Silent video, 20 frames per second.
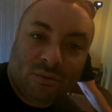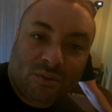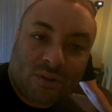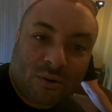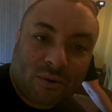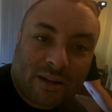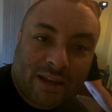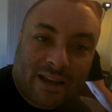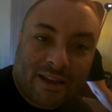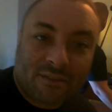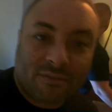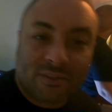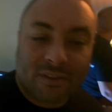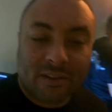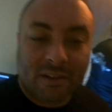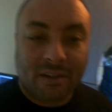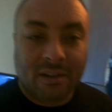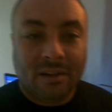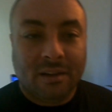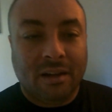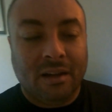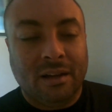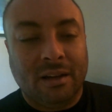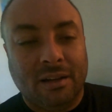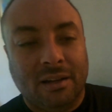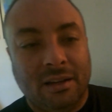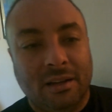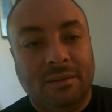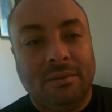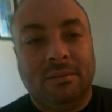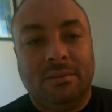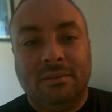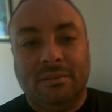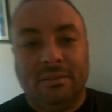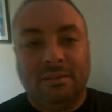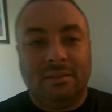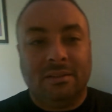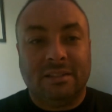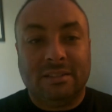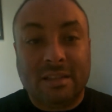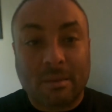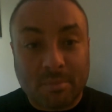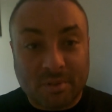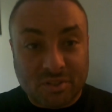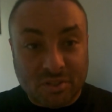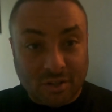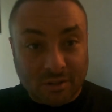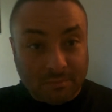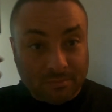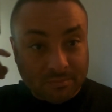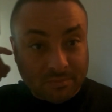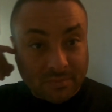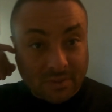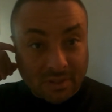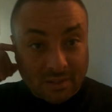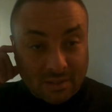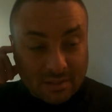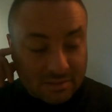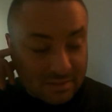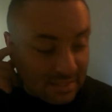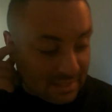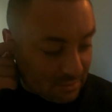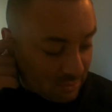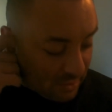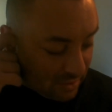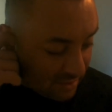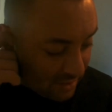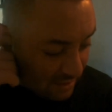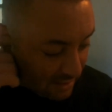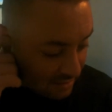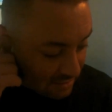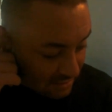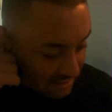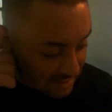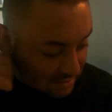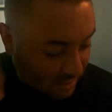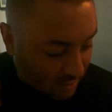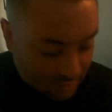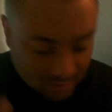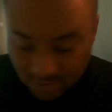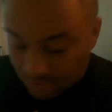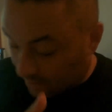don't have temperature. So that's one thing that's going on